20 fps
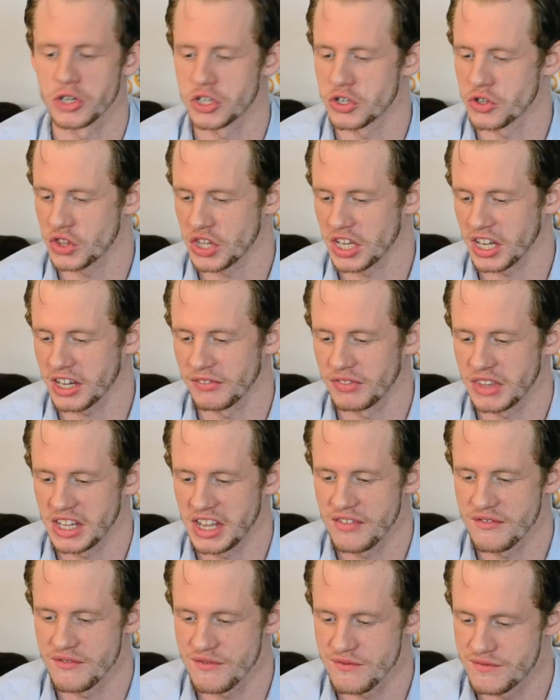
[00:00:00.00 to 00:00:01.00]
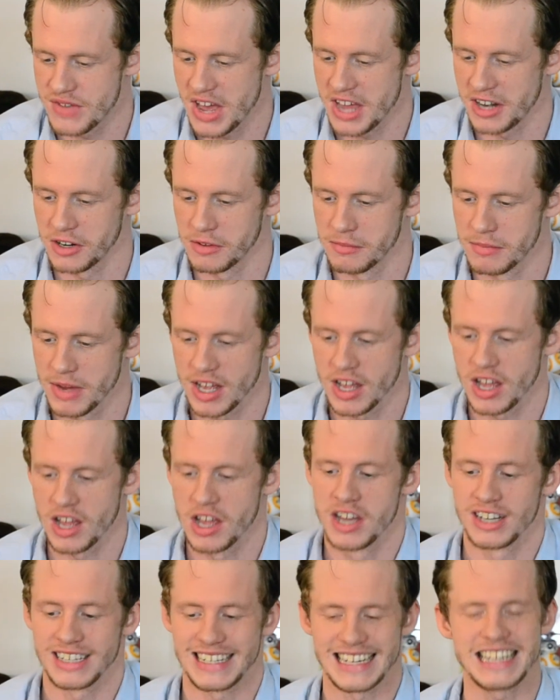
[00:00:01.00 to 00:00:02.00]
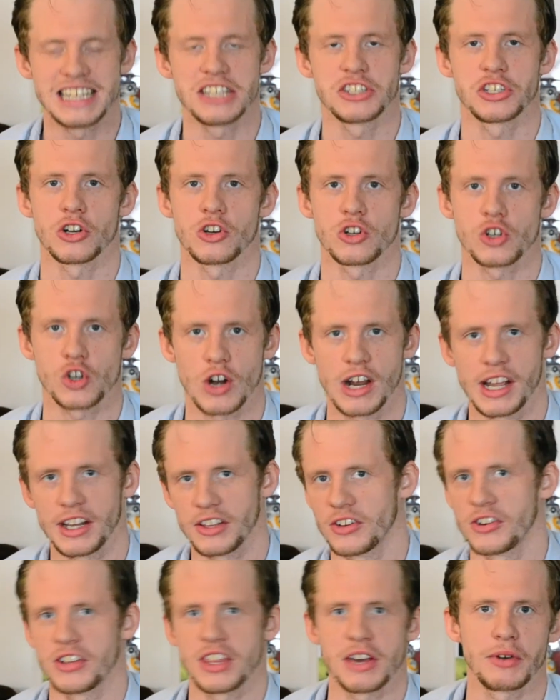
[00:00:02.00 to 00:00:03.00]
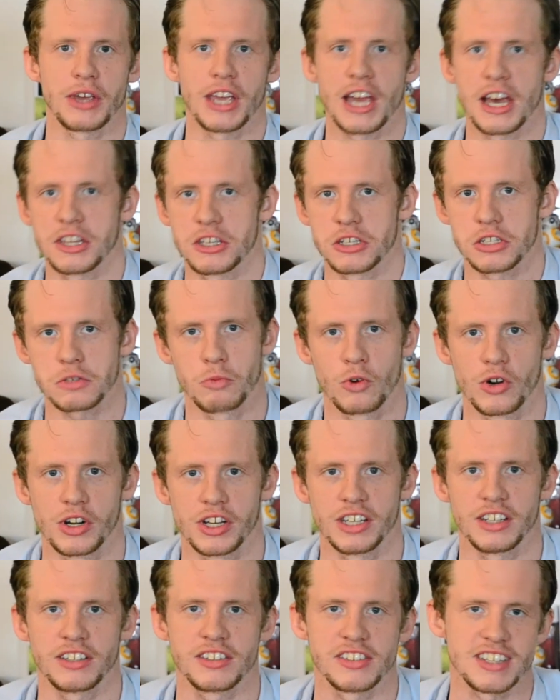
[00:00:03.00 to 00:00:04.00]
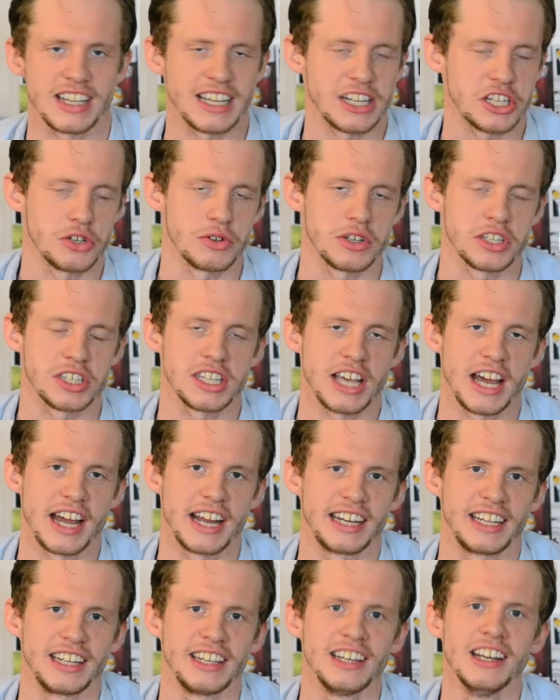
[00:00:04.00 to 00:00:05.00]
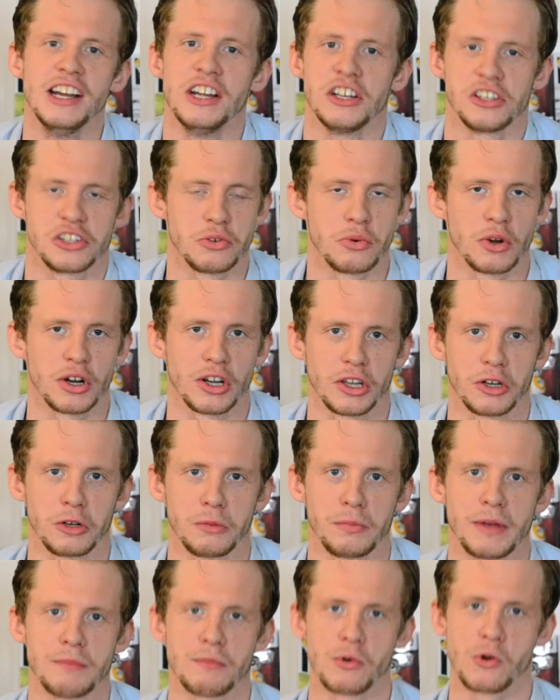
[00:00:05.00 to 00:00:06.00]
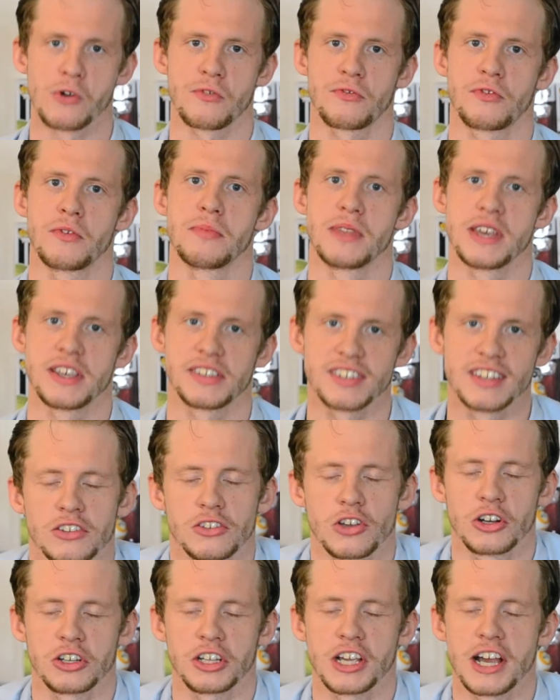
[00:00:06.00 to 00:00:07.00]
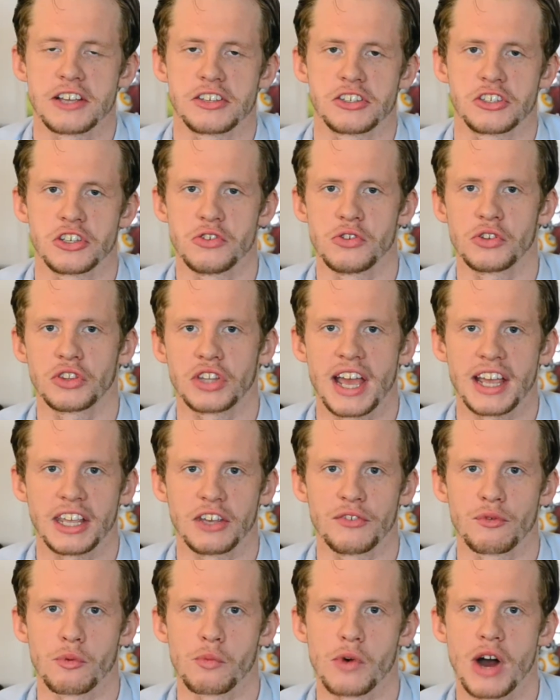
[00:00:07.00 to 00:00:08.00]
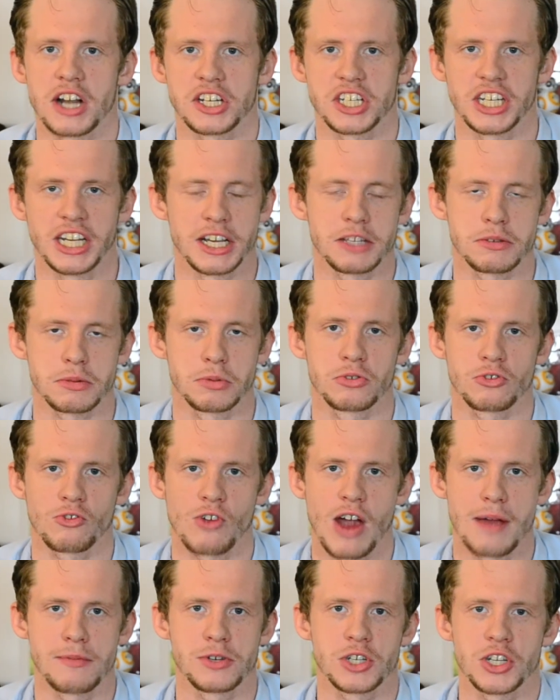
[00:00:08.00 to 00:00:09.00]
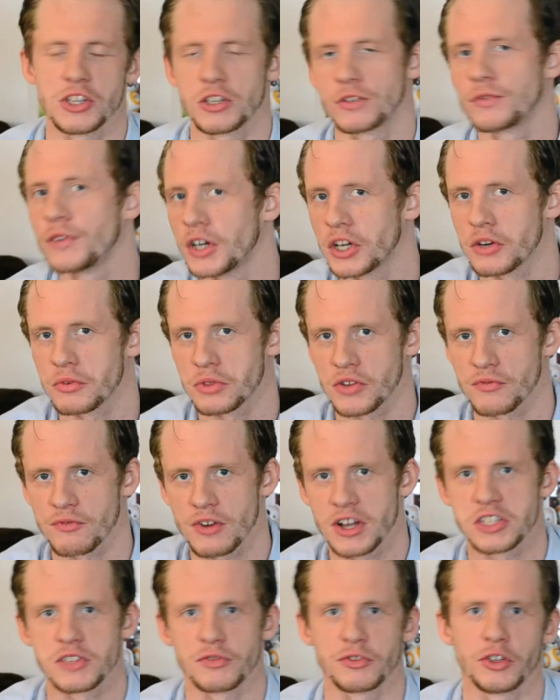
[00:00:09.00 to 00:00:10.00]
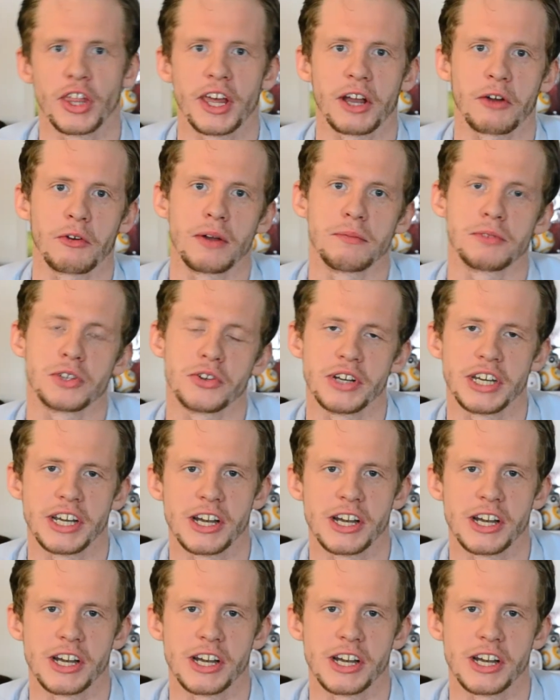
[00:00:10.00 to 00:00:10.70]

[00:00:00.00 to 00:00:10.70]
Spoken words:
what you think of the Venom teaser trailer that we got this morning. Does it get you excited? Do you want a little bit more from this? Talk to you guys soon. Thank you for watching. Hit subscribe and share this video with your friends if you like what I'm doing